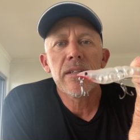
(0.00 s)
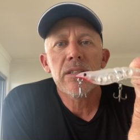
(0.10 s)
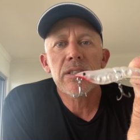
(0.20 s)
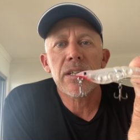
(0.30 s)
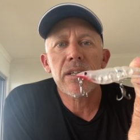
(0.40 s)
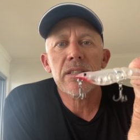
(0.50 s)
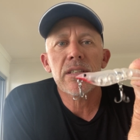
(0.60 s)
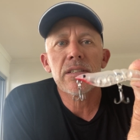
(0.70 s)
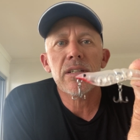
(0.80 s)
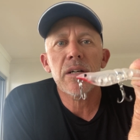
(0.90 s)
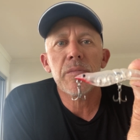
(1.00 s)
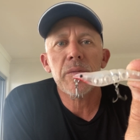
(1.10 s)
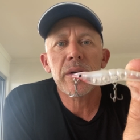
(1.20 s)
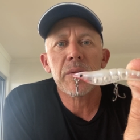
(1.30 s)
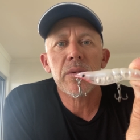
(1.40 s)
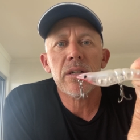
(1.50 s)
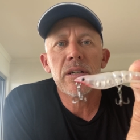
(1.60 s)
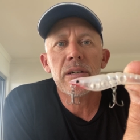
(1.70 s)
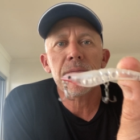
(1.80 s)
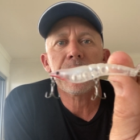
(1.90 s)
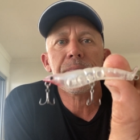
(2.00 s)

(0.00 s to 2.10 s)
genius design by Mick Molnar.